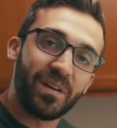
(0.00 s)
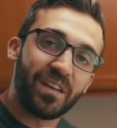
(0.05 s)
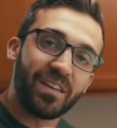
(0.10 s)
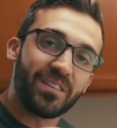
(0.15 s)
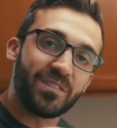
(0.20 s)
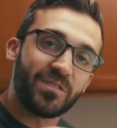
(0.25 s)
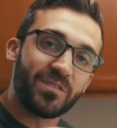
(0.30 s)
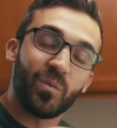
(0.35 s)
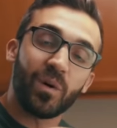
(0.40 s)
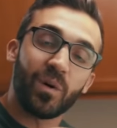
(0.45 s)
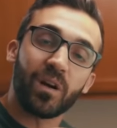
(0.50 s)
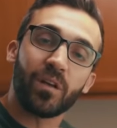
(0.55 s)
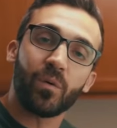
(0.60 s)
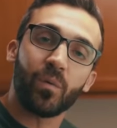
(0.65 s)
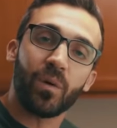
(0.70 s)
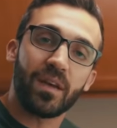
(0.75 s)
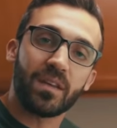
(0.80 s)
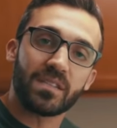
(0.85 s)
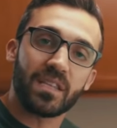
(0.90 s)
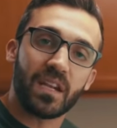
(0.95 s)
two thousand
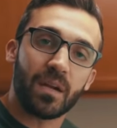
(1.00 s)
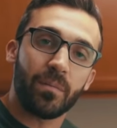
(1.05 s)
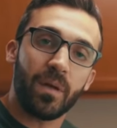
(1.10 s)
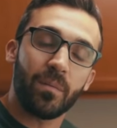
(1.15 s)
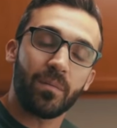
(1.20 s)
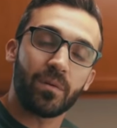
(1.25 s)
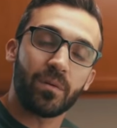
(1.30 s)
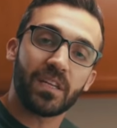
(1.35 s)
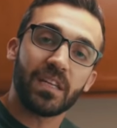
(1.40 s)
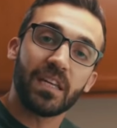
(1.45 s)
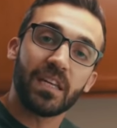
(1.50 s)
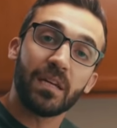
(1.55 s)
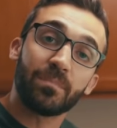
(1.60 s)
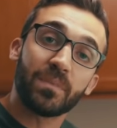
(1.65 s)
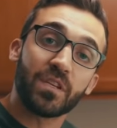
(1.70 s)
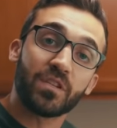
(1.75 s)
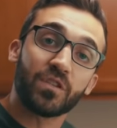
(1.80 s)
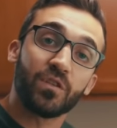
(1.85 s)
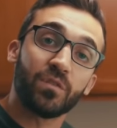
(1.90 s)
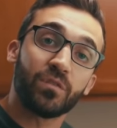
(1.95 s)
eighteen, two thousand
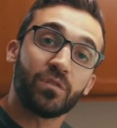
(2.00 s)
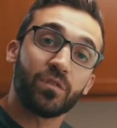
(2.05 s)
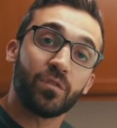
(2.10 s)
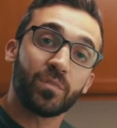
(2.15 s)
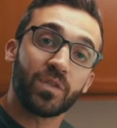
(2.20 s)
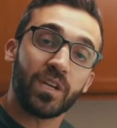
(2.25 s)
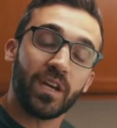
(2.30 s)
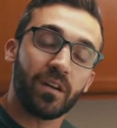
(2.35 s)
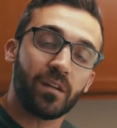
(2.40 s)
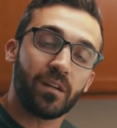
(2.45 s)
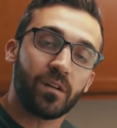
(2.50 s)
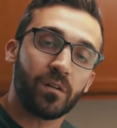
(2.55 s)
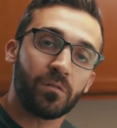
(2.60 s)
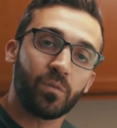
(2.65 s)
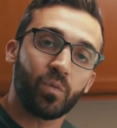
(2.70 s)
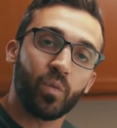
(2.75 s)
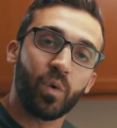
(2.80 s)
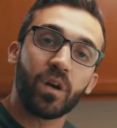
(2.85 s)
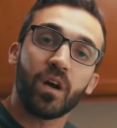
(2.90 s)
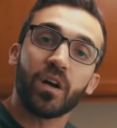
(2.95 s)
nineteen time
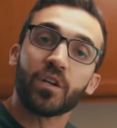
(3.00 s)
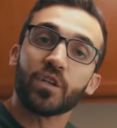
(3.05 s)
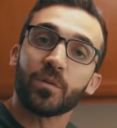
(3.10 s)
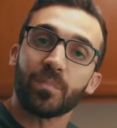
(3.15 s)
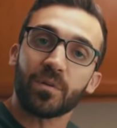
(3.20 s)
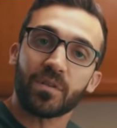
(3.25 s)
period for people to